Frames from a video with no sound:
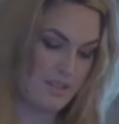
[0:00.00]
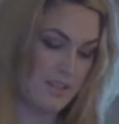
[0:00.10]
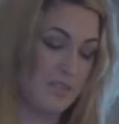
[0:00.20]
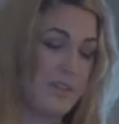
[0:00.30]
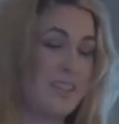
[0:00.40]

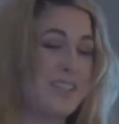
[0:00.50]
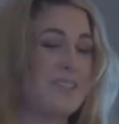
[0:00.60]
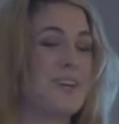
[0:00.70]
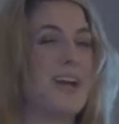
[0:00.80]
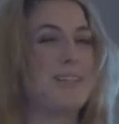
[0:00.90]
different things in
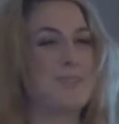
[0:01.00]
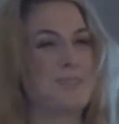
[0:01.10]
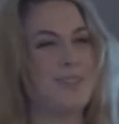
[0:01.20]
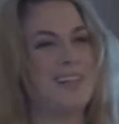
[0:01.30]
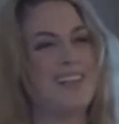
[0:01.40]
grad
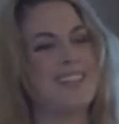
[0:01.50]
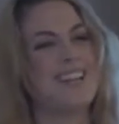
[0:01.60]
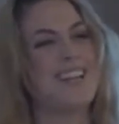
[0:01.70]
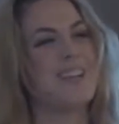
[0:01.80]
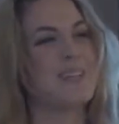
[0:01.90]
school, and I
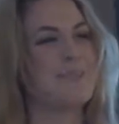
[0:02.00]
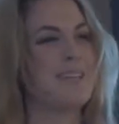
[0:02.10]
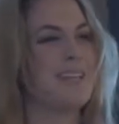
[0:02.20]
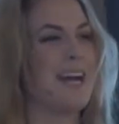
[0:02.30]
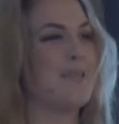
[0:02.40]
decided I want to
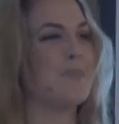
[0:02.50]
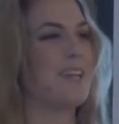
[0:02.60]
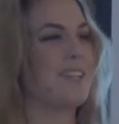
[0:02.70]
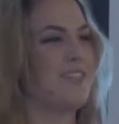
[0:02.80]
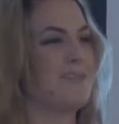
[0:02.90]
be a
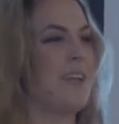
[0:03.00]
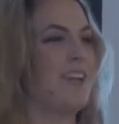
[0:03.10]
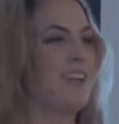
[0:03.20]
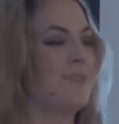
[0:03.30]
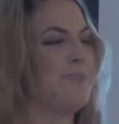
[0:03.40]
non-objective
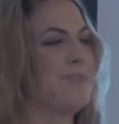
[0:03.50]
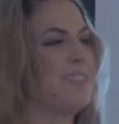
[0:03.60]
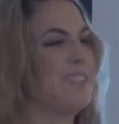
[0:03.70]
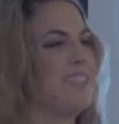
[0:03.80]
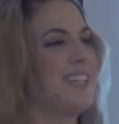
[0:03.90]
painter
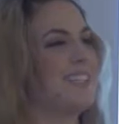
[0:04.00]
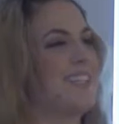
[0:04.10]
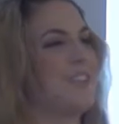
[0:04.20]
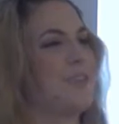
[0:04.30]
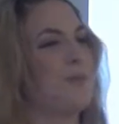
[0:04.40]
because I
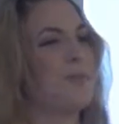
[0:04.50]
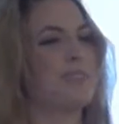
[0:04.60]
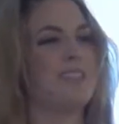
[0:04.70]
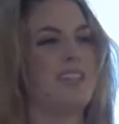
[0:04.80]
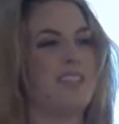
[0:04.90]
decided to throw
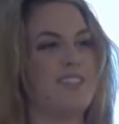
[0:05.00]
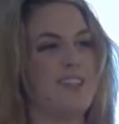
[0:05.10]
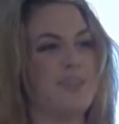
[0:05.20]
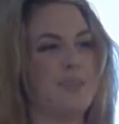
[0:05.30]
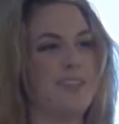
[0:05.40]
representation
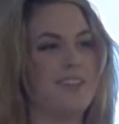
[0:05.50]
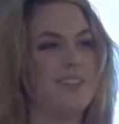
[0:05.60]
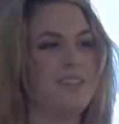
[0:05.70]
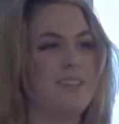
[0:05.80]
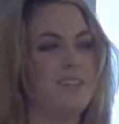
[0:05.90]
out the
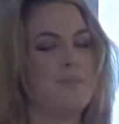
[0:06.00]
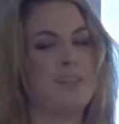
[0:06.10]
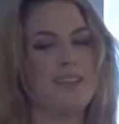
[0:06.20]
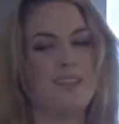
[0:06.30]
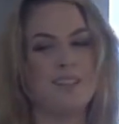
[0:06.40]
window
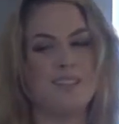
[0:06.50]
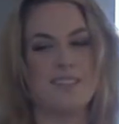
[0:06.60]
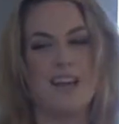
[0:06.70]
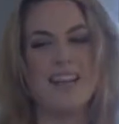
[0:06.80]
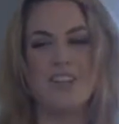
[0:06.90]

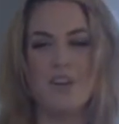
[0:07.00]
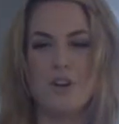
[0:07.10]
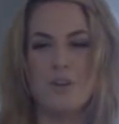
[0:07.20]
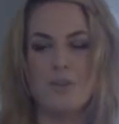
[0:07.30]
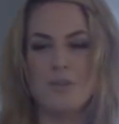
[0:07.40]
because I didn't
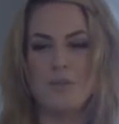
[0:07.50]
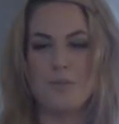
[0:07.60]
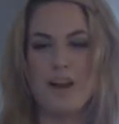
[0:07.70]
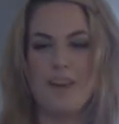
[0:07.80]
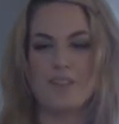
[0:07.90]
know
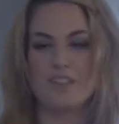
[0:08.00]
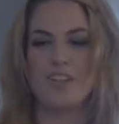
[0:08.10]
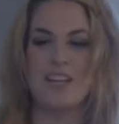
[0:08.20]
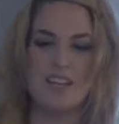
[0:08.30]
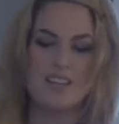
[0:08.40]
why I was
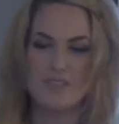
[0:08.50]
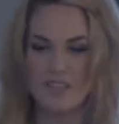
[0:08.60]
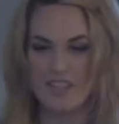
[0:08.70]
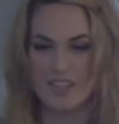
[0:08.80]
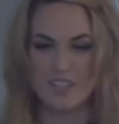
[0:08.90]
creating these
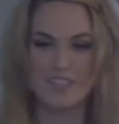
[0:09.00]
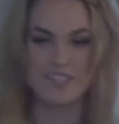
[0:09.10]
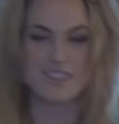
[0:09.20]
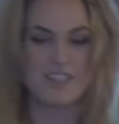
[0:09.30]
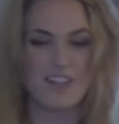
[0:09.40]

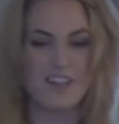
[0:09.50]
figures.